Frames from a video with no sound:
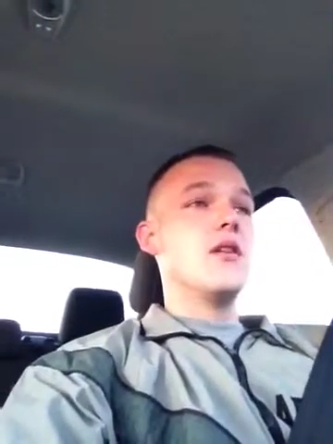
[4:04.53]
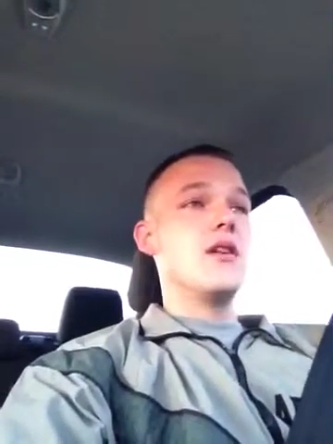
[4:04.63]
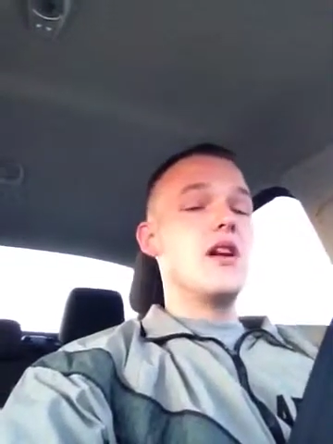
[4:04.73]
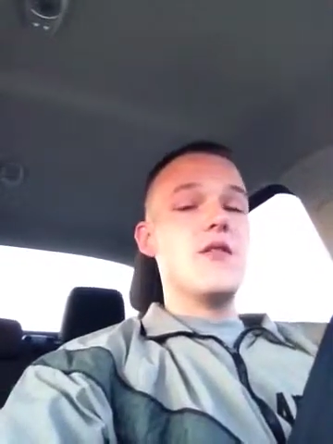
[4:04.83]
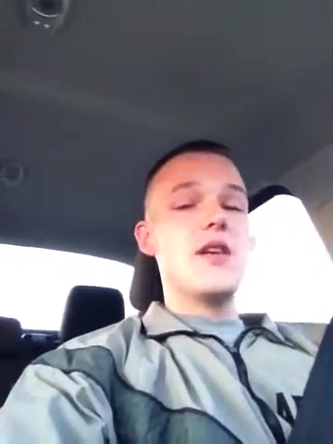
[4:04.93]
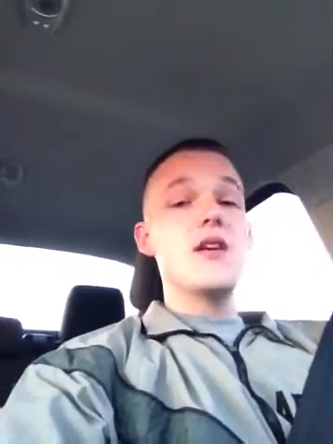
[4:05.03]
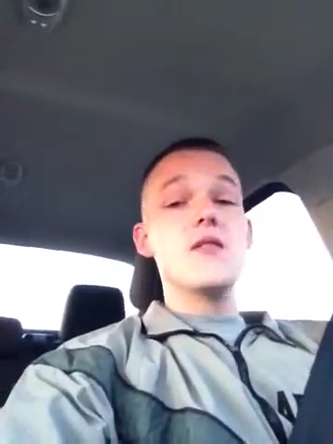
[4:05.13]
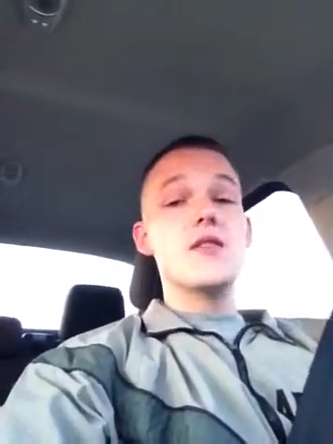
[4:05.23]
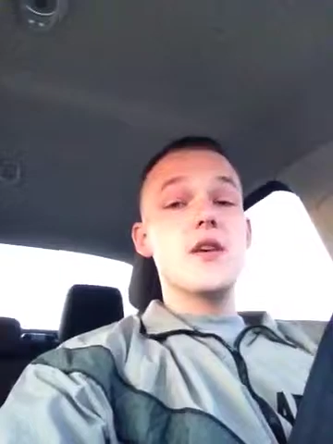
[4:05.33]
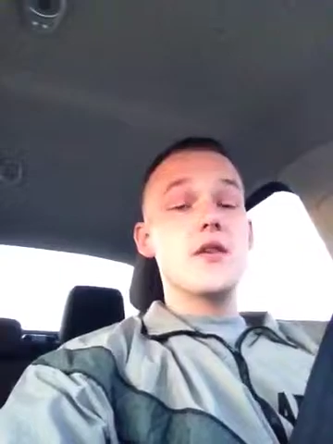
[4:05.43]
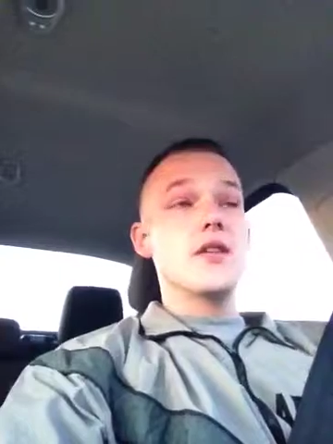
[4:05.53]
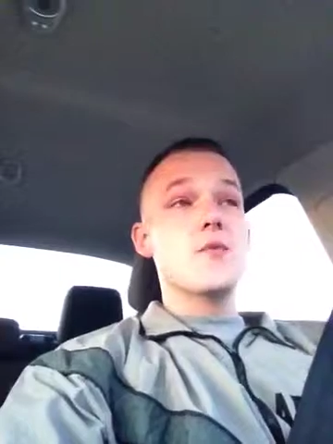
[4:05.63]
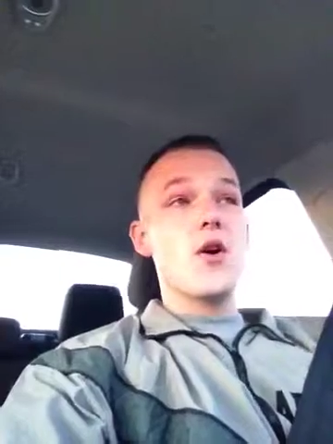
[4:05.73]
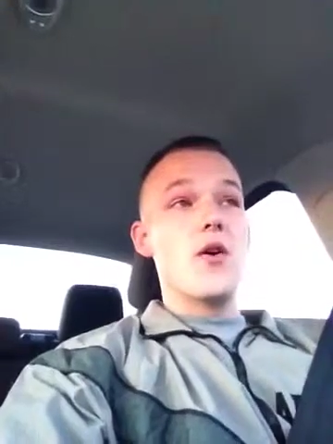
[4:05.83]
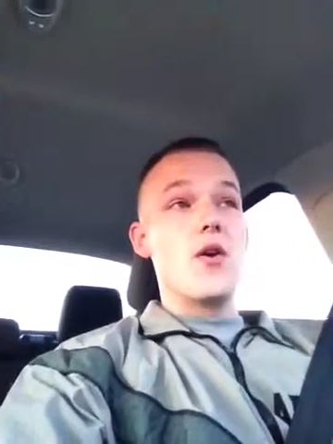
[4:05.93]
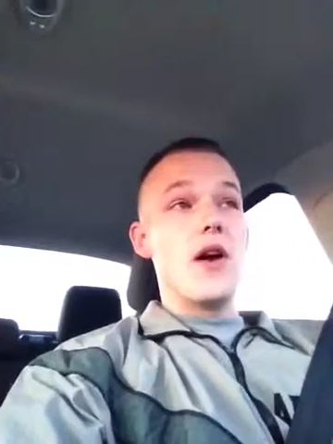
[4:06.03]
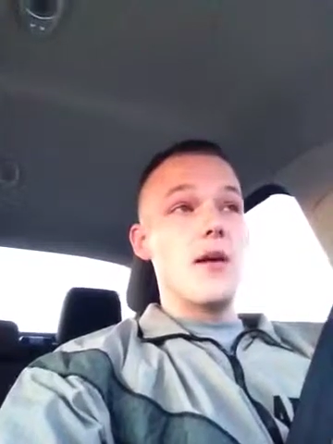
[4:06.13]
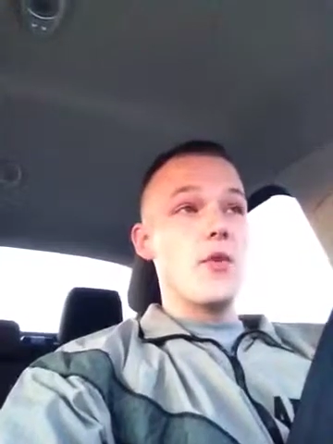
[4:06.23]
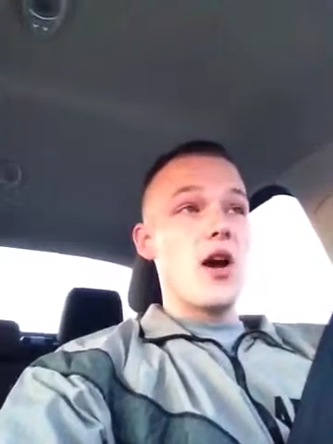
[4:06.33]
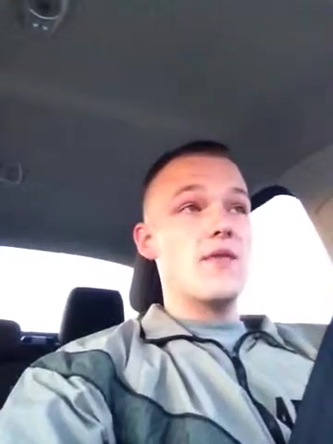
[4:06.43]
you know, a year or so of this
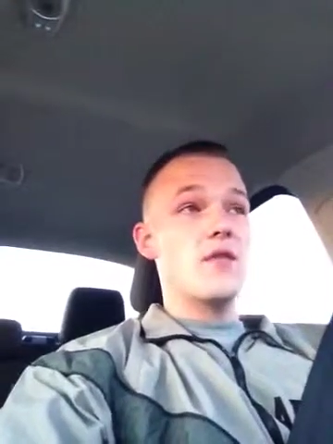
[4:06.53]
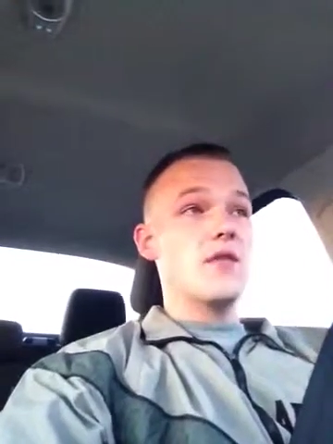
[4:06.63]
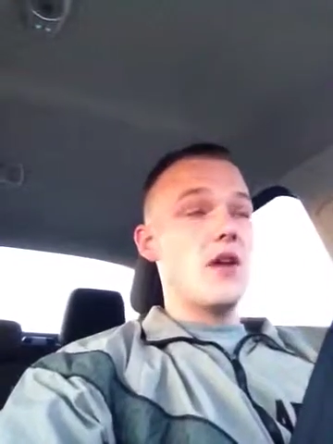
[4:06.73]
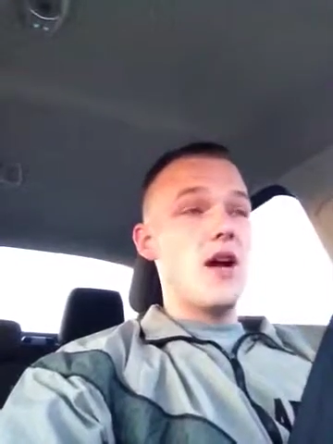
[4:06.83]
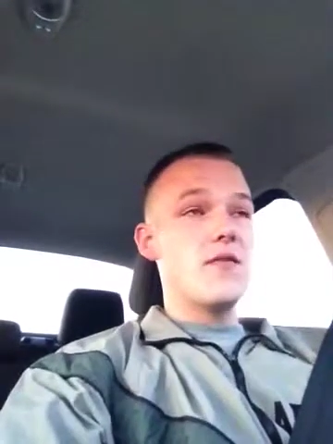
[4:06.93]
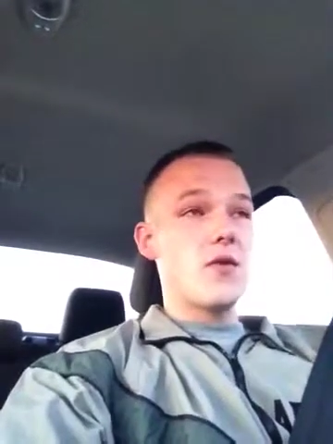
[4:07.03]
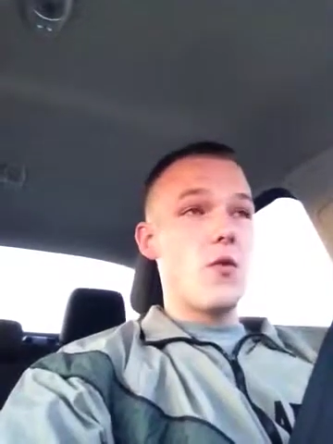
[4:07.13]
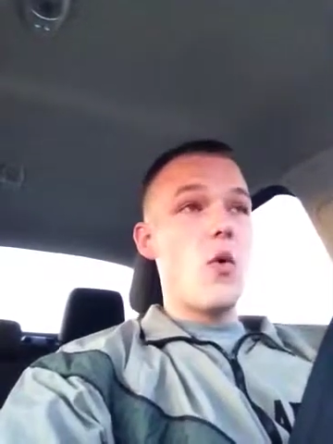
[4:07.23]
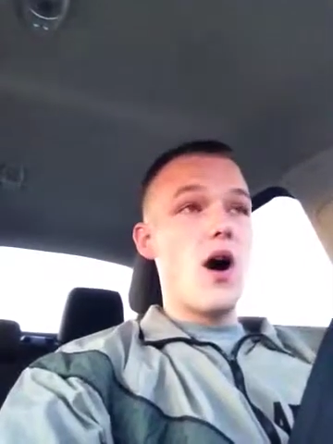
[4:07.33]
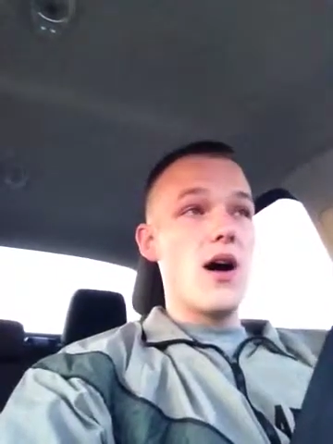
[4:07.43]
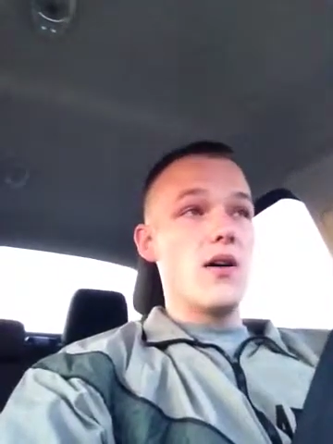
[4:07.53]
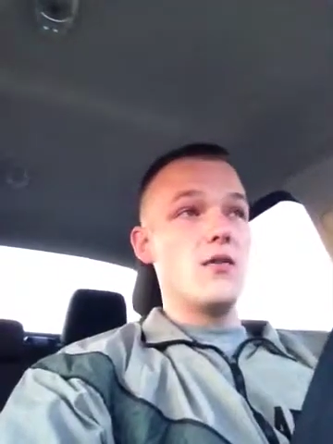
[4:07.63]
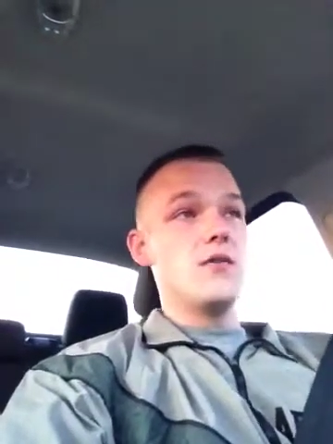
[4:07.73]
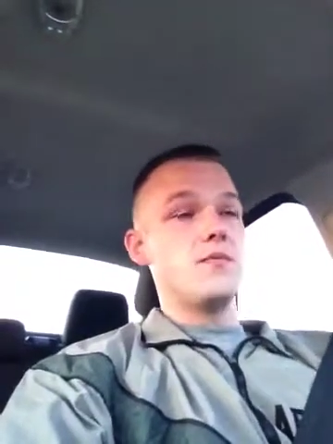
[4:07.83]
program, or after a while,